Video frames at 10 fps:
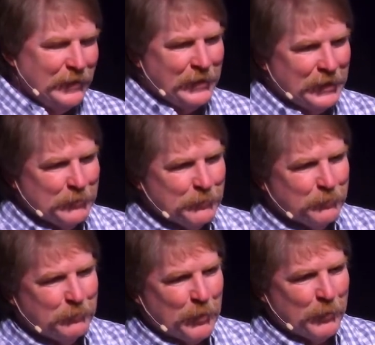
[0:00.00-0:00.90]
Um,
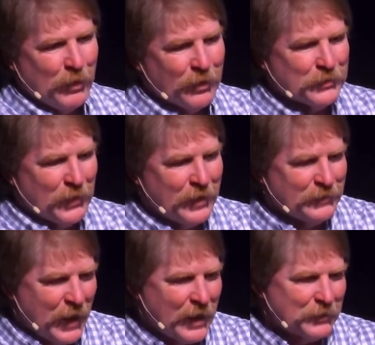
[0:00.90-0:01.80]
but we are trying
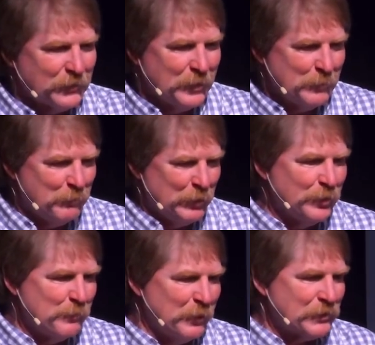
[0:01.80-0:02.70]
to actually
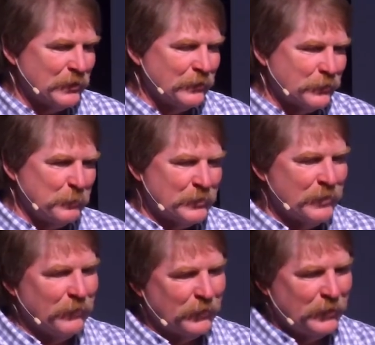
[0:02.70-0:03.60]
build a mission
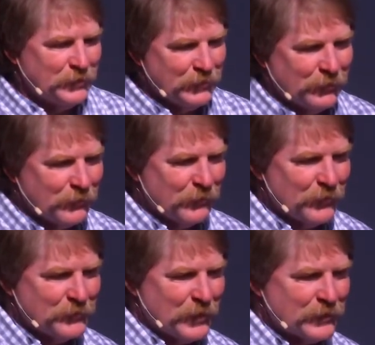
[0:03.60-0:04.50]
specifically to look for
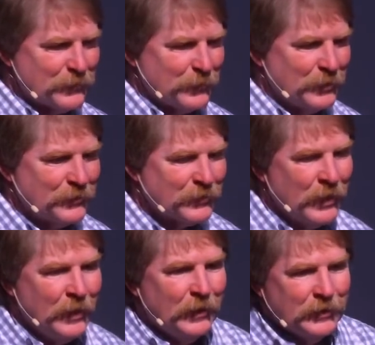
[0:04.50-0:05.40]
those asteroids.
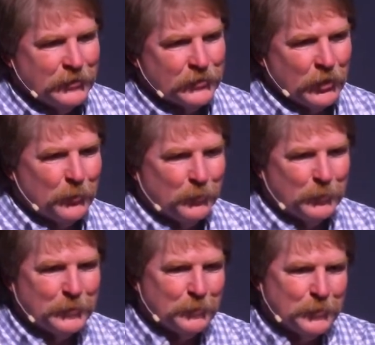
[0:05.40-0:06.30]
So
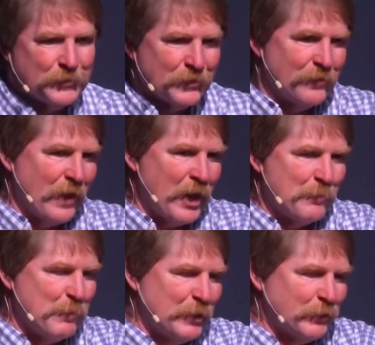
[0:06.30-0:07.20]
we'll, we'll survey
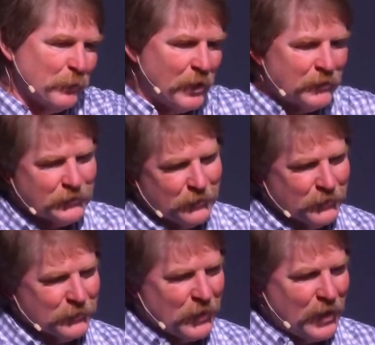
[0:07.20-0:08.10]
big swaths of
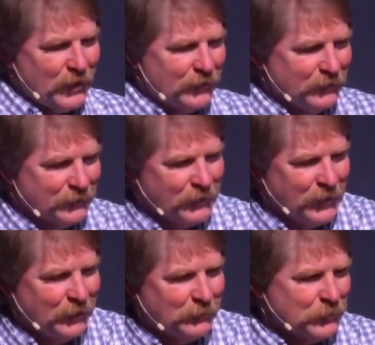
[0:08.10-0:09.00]
the sky,
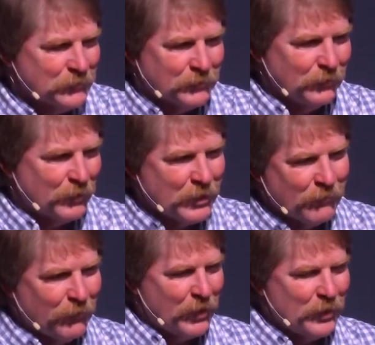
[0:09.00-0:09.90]
uh, just
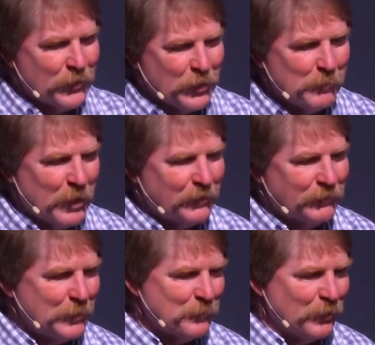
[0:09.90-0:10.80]
looking anything that might
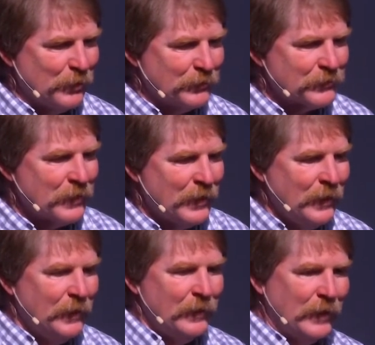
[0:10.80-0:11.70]
come close.
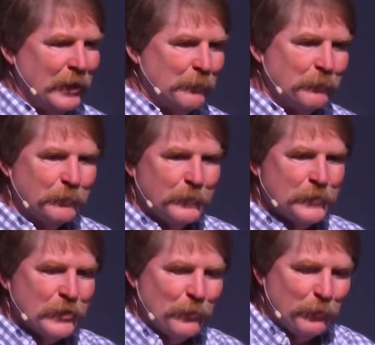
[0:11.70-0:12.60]
Um,
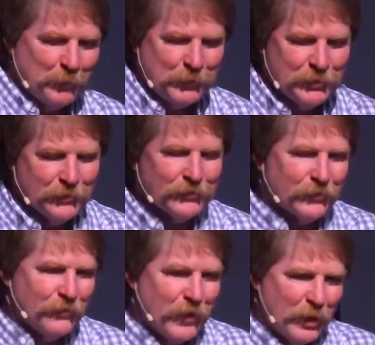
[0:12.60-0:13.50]
so when we do the
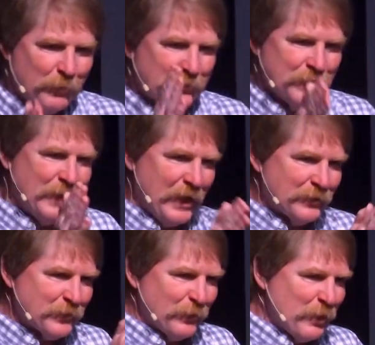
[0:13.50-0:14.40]
survey, we'll see an
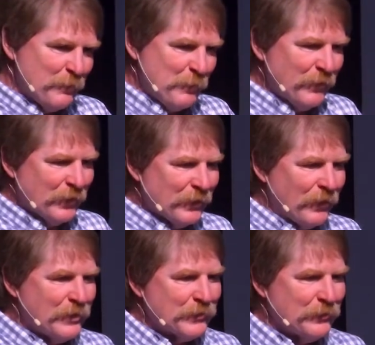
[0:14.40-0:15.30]
asteroid moving
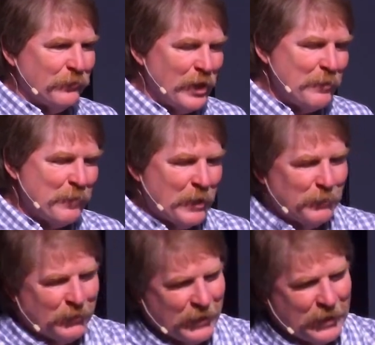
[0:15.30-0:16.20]
across the frame that
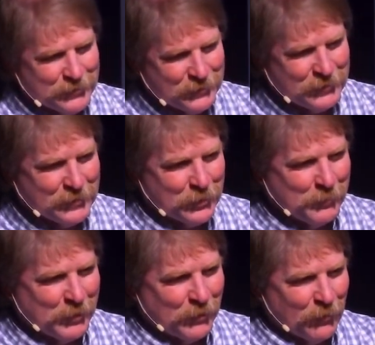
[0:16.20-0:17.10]
will allow us to
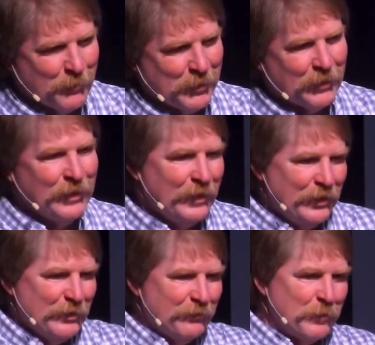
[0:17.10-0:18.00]
determine an orbit.
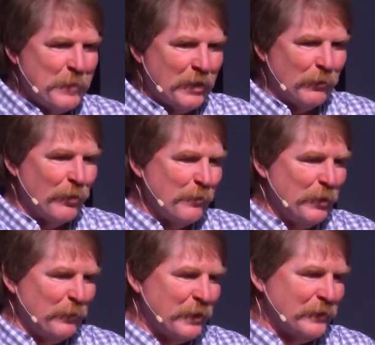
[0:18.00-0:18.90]
From that
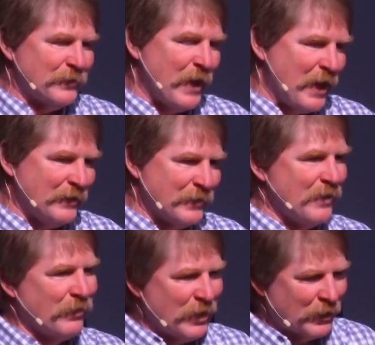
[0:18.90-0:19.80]
orbit, we can say, is it
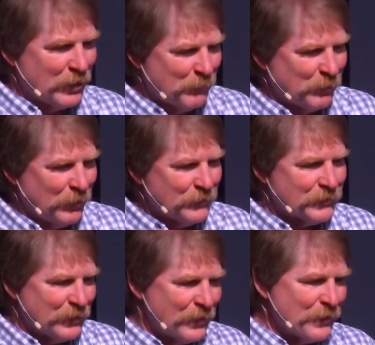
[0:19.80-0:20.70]
ever going to come close
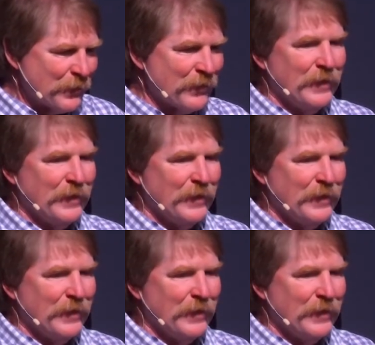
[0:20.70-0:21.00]
to Earth?